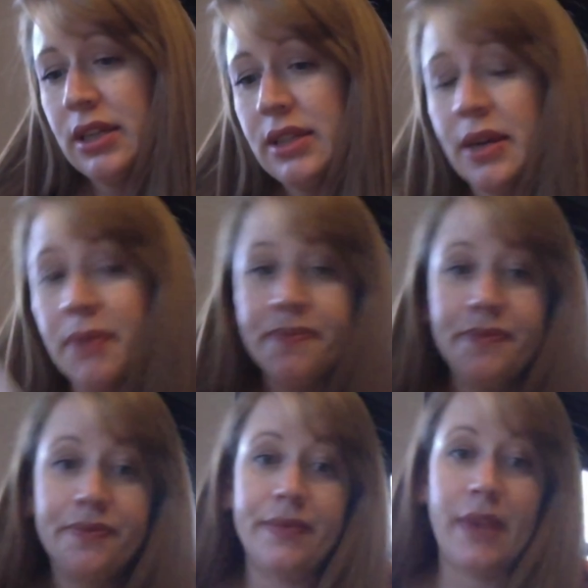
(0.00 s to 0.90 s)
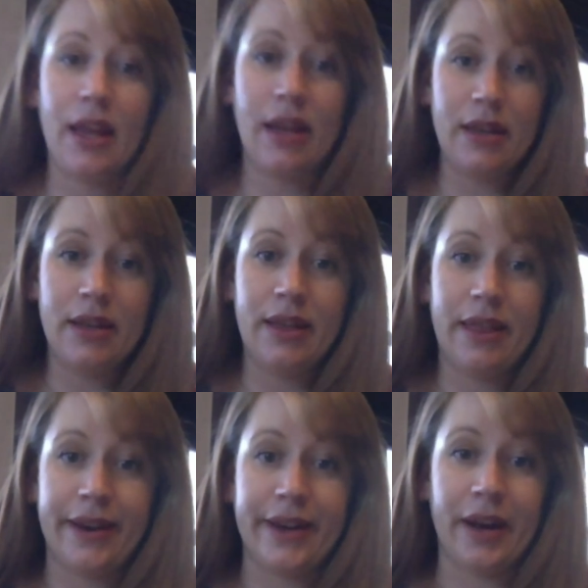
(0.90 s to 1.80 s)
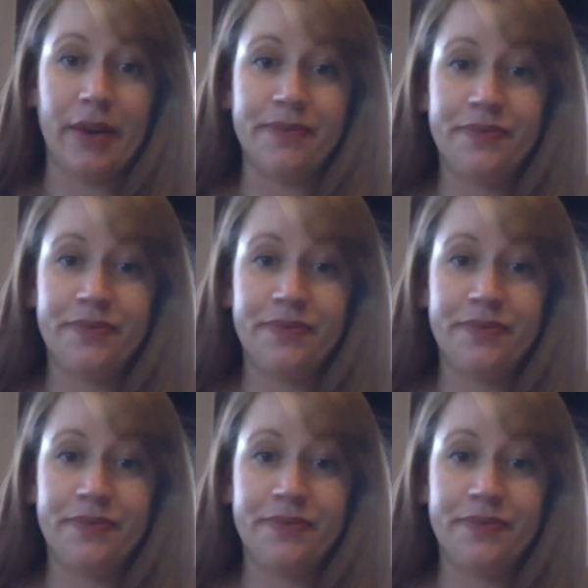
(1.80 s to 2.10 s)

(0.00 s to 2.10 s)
So there you go.